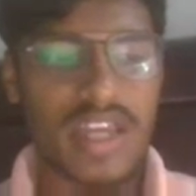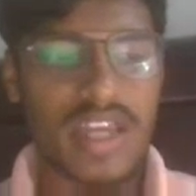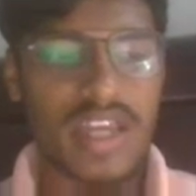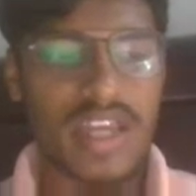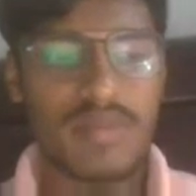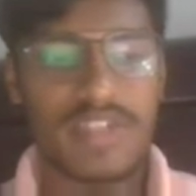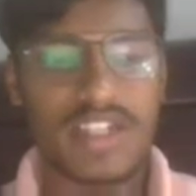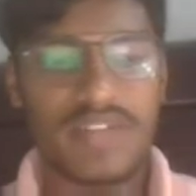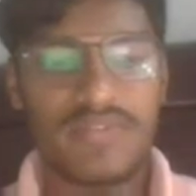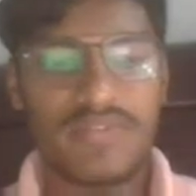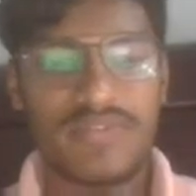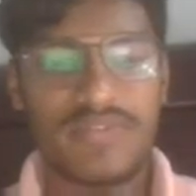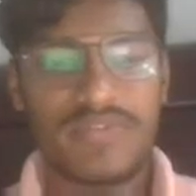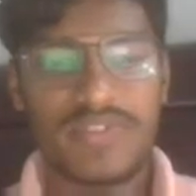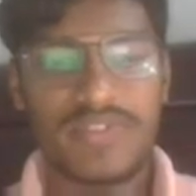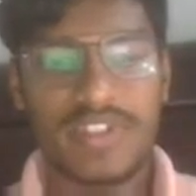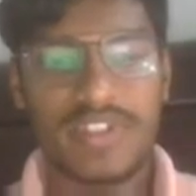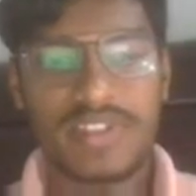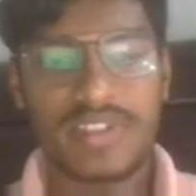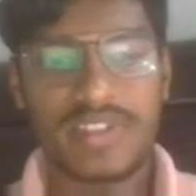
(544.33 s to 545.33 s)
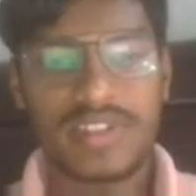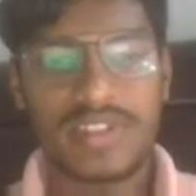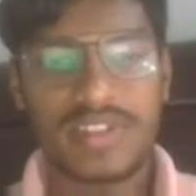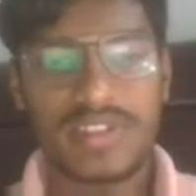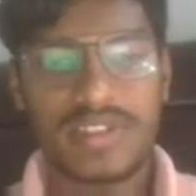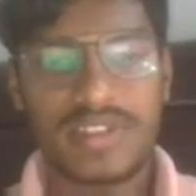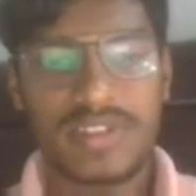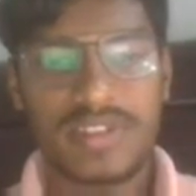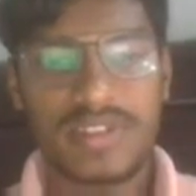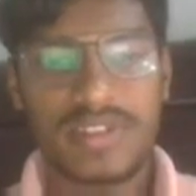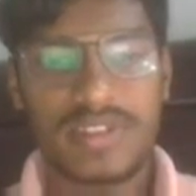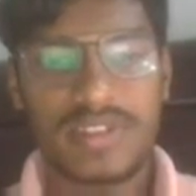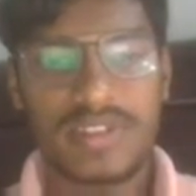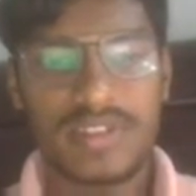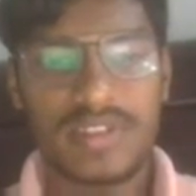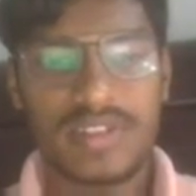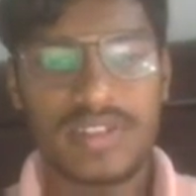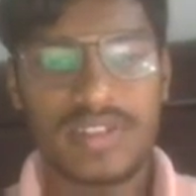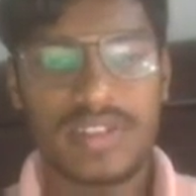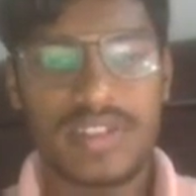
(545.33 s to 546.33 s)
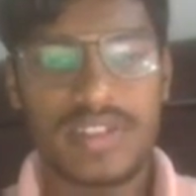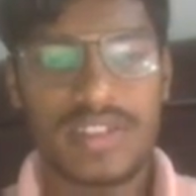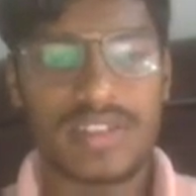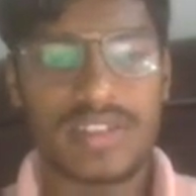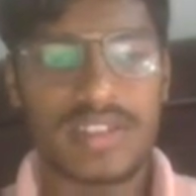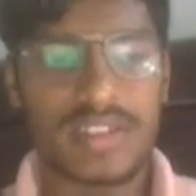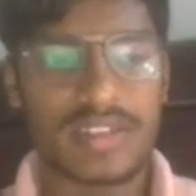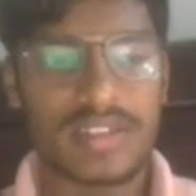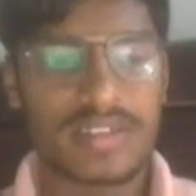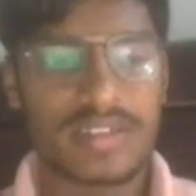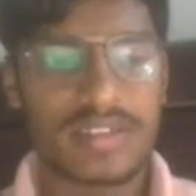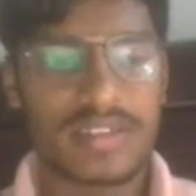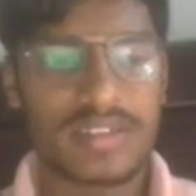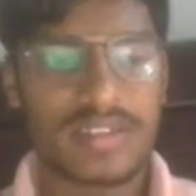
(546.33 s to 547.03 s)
I am left with this thing.